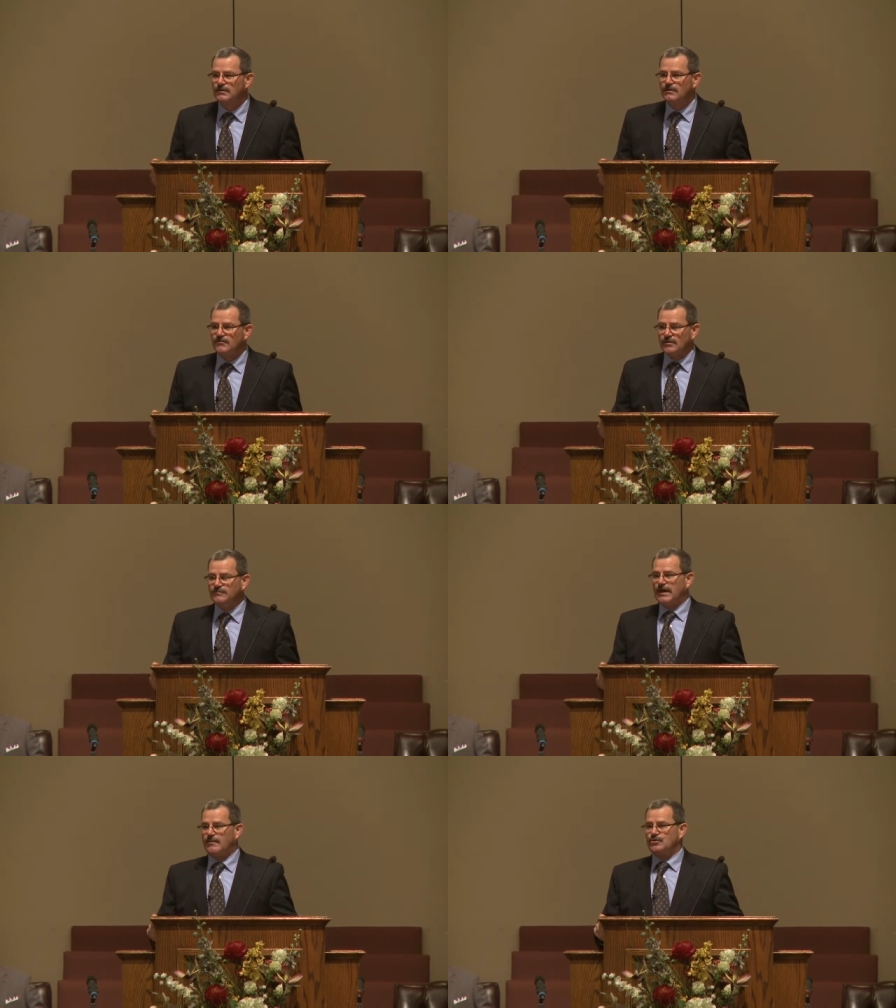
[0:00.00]

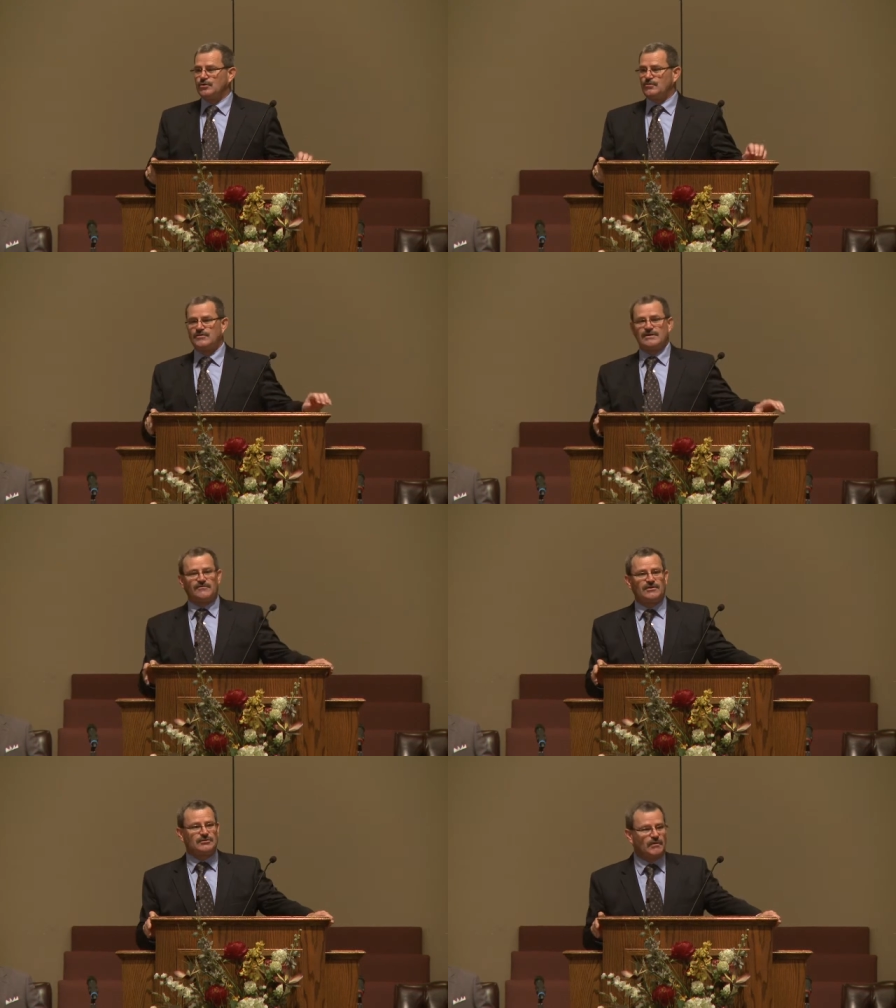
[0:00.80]
Sometimes you see a
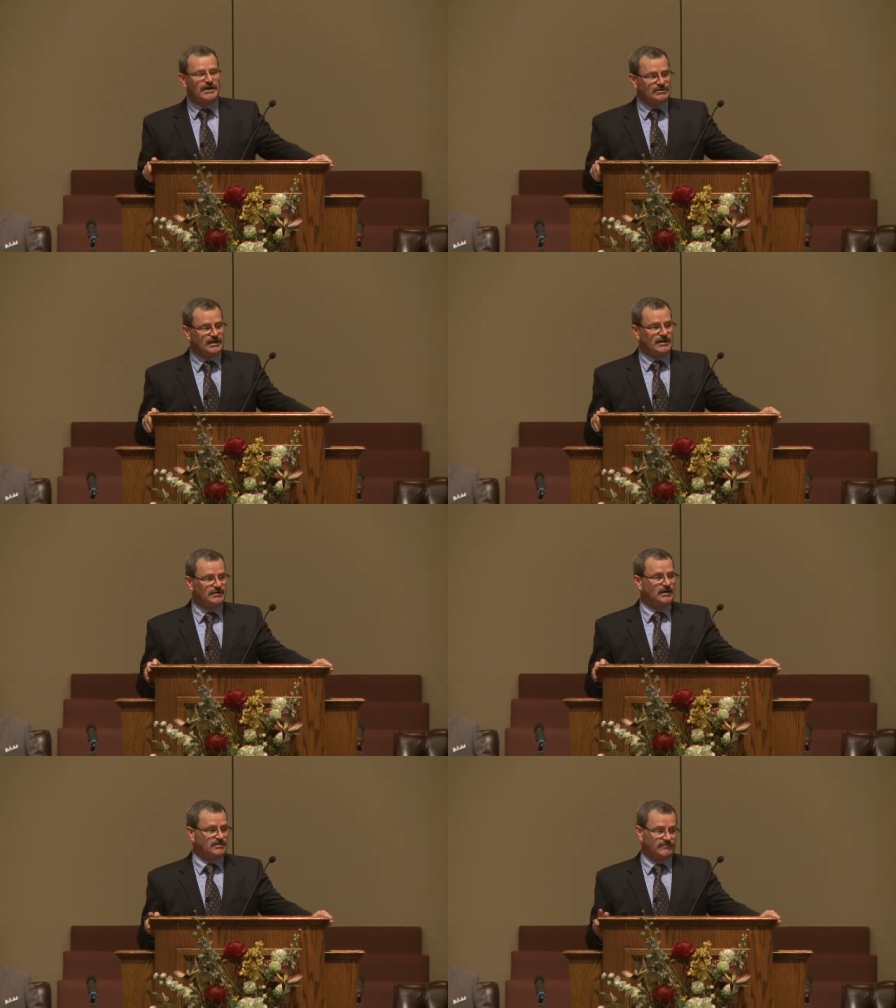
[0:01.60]
situation out
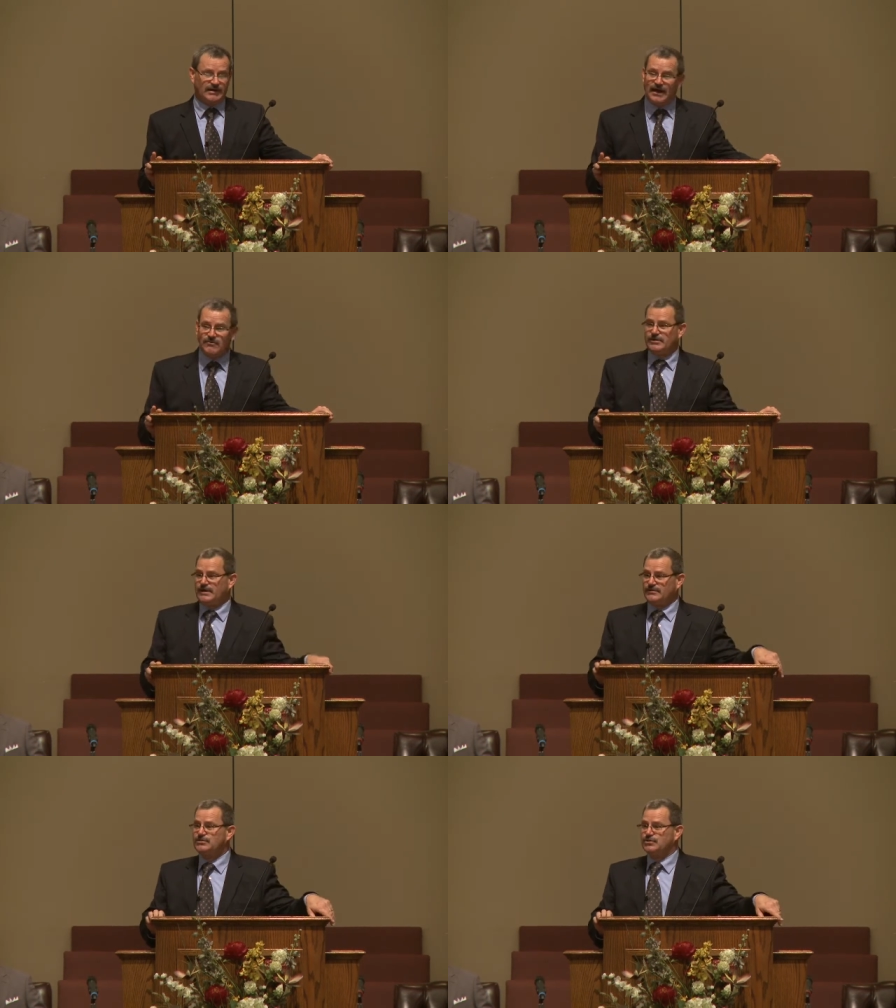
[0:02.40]
there and you realize, well, now
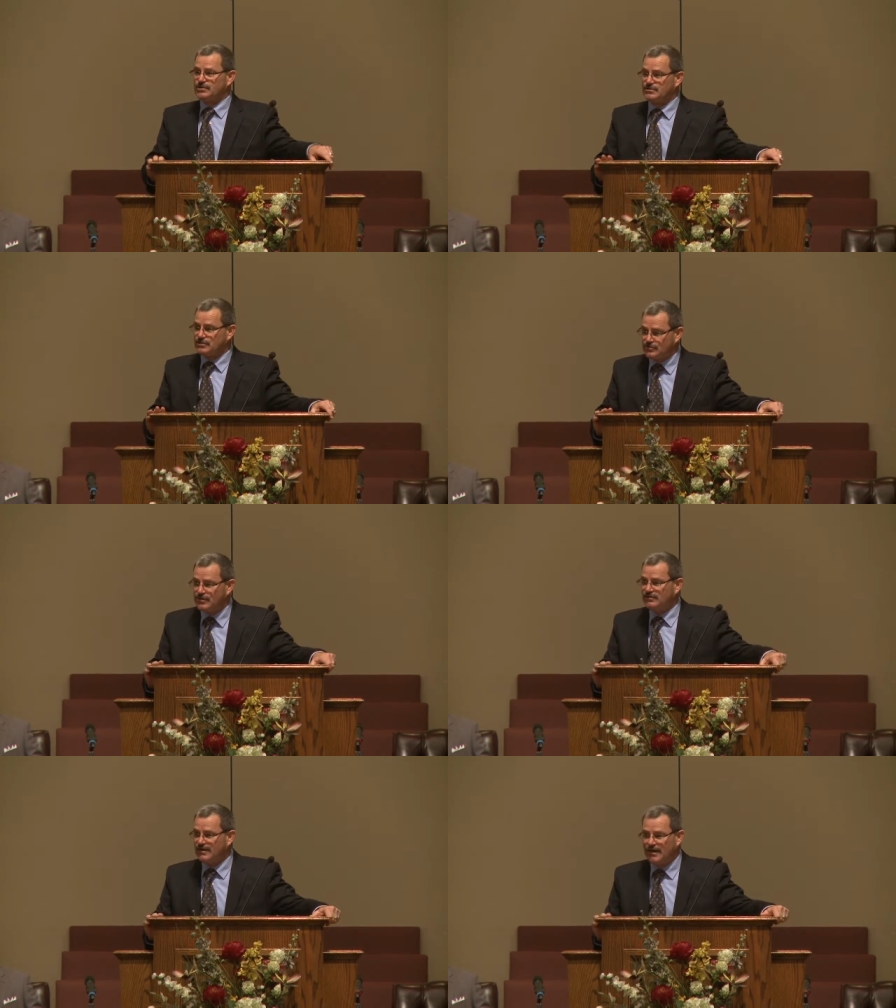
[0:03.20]
this is just as good a
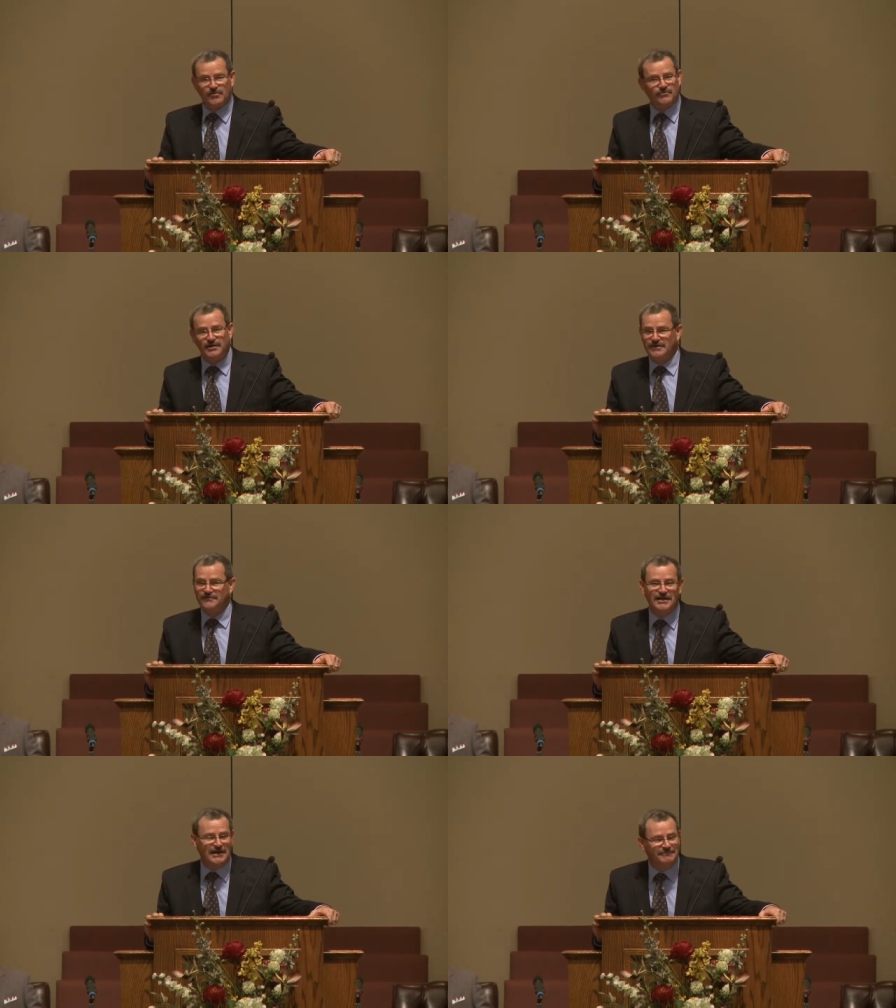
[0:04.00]
time to run as
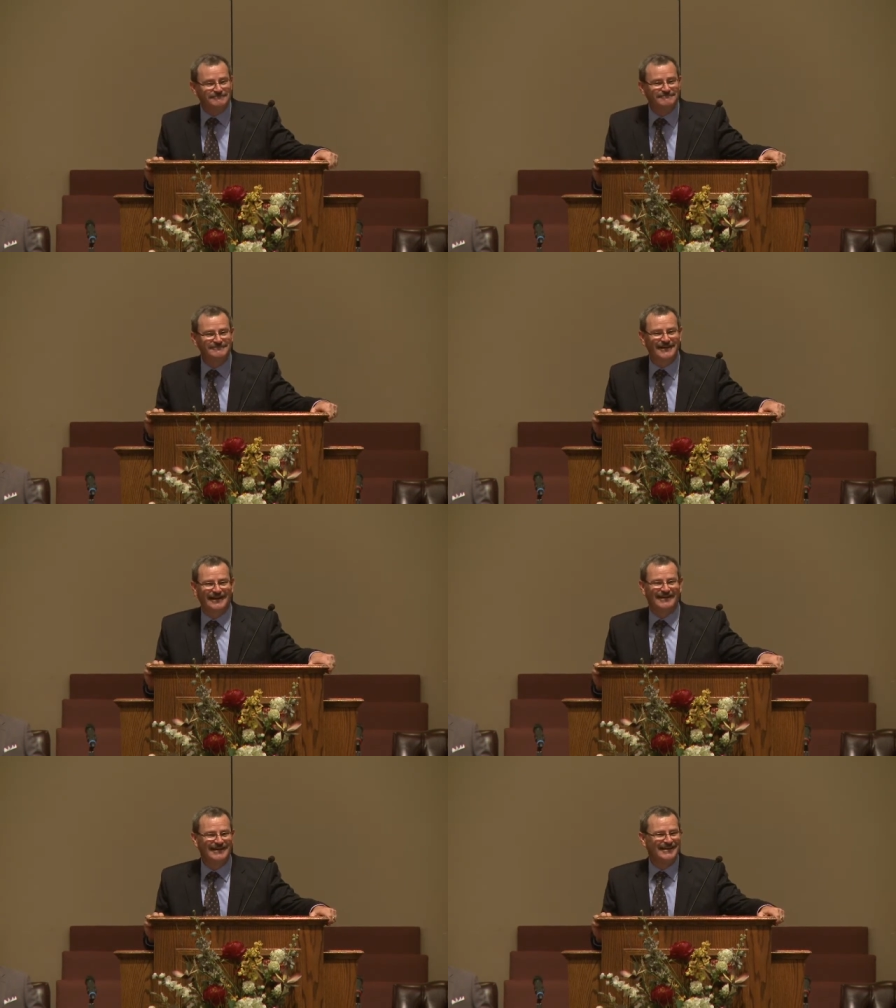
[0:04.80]
any.
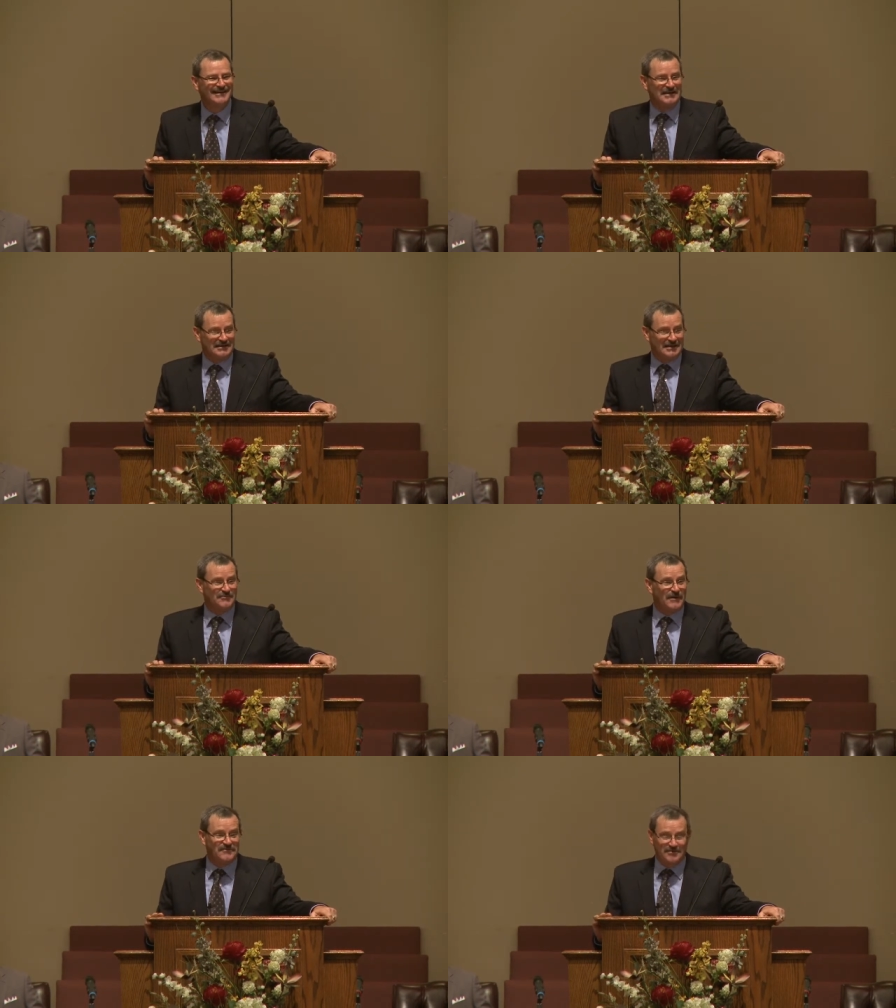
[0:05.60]
You need
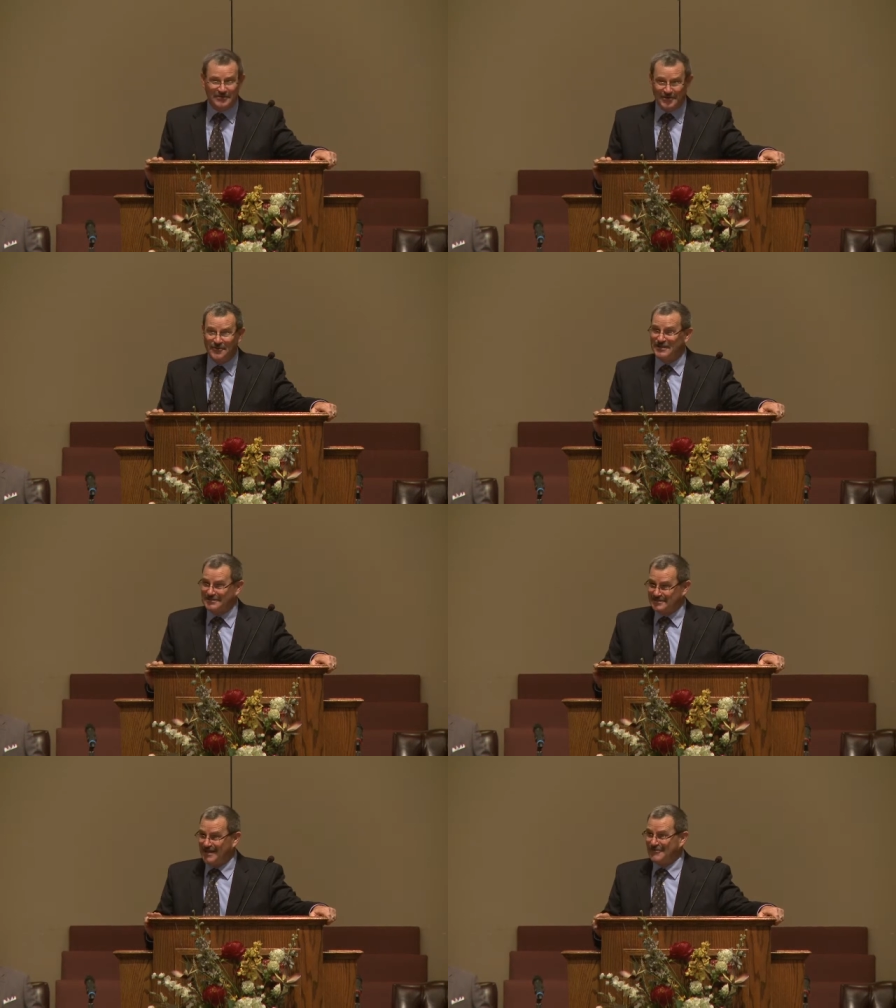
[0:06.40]
wisdom to know which
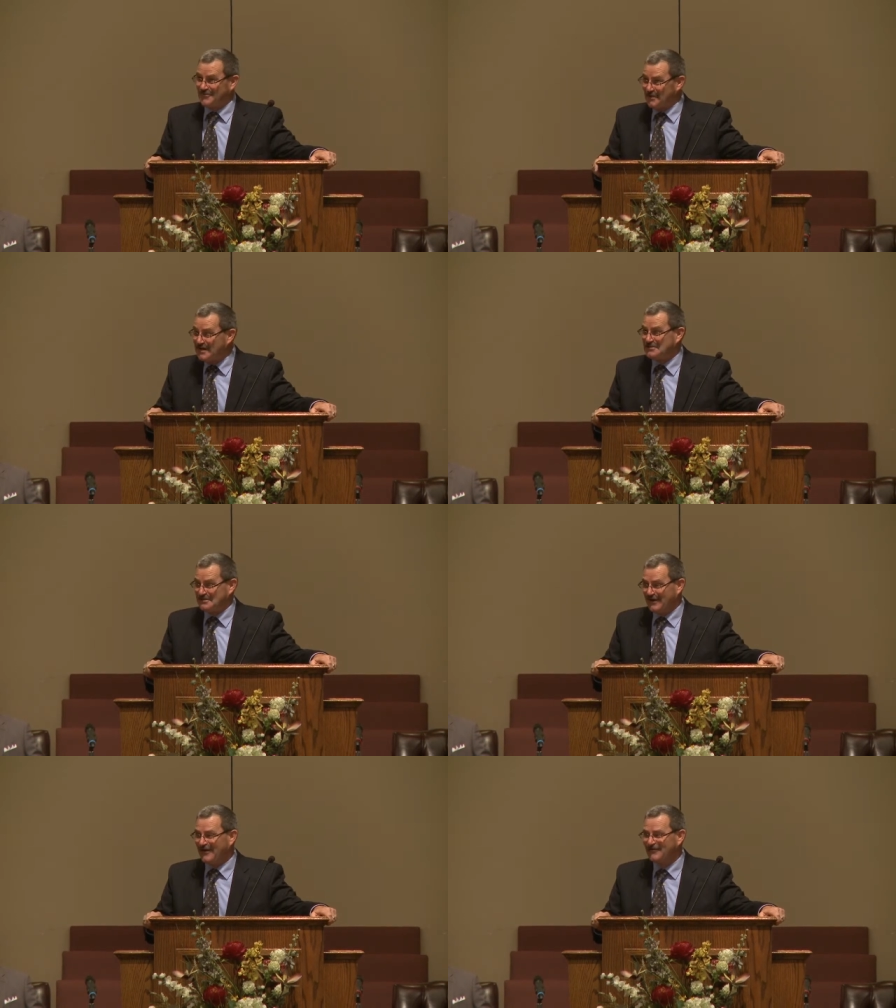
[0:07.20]
time is which, you
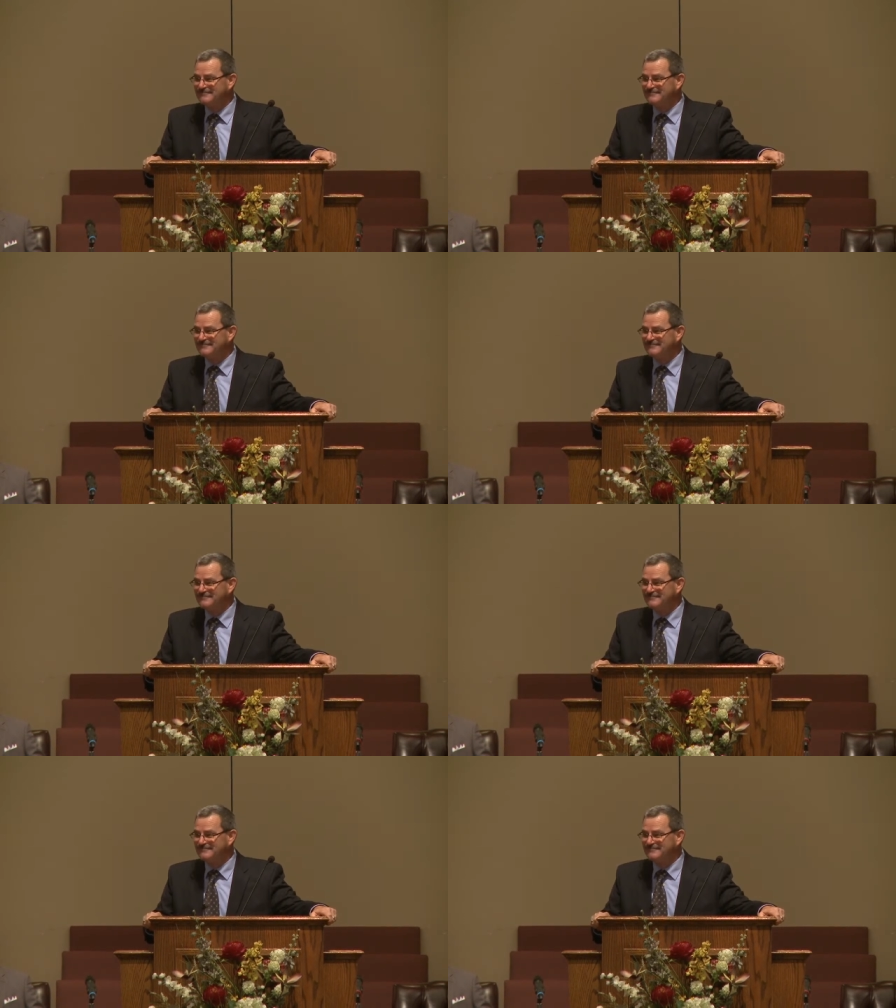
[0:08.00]
know.